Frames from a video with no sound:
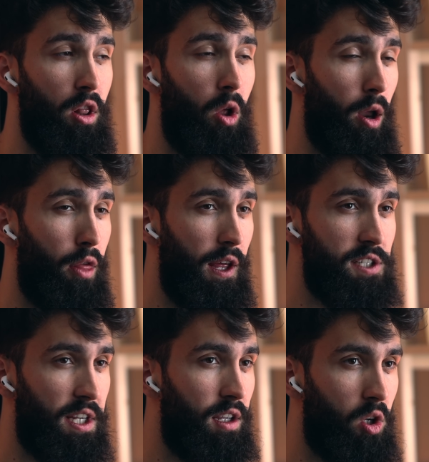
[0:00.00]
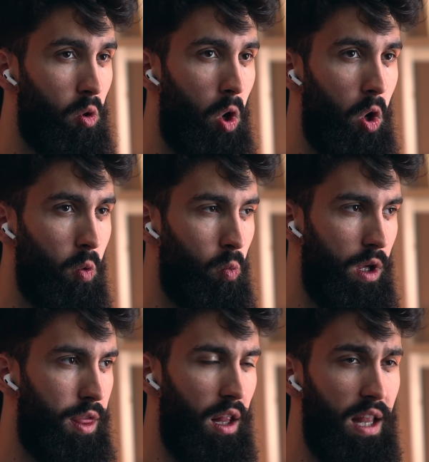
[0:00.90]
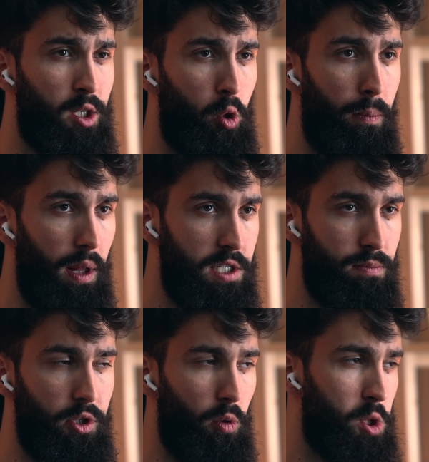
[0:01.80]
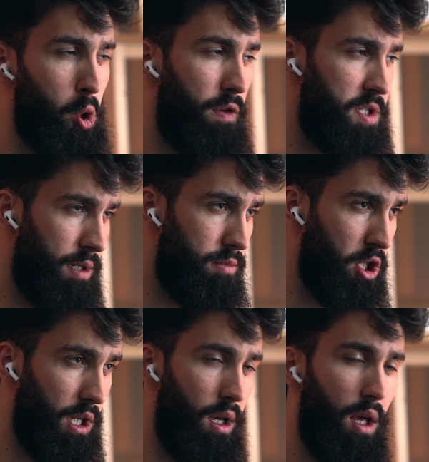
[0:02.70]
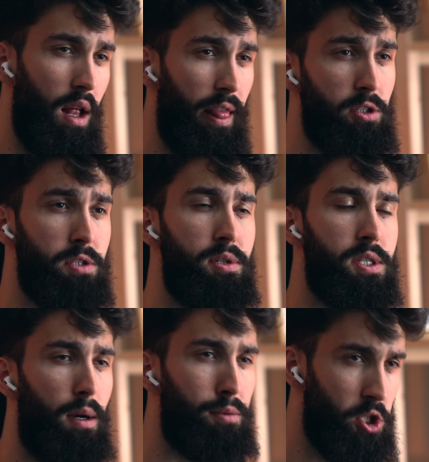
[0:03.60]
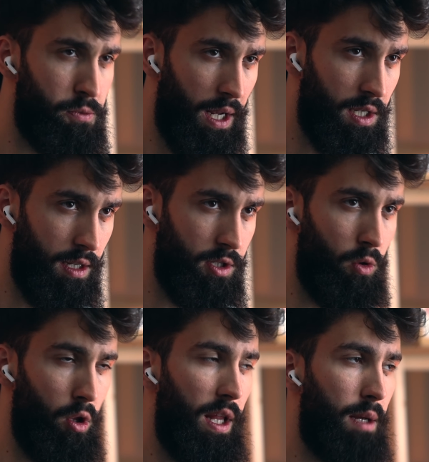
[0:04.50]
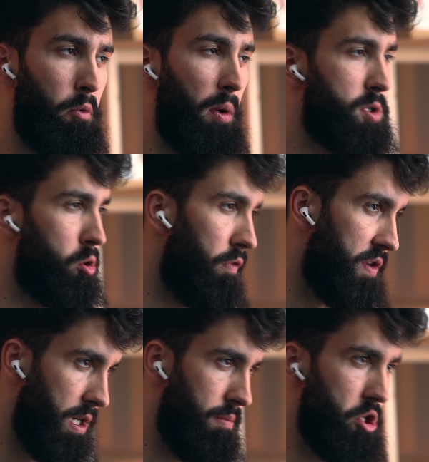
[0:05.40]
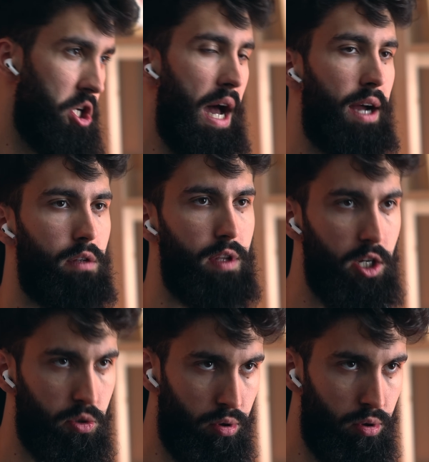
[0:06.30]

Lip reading: a lot of things that can go wrong with electrode placement during surface EMG. There's some assumptions baked into the link between surface EMG and active tension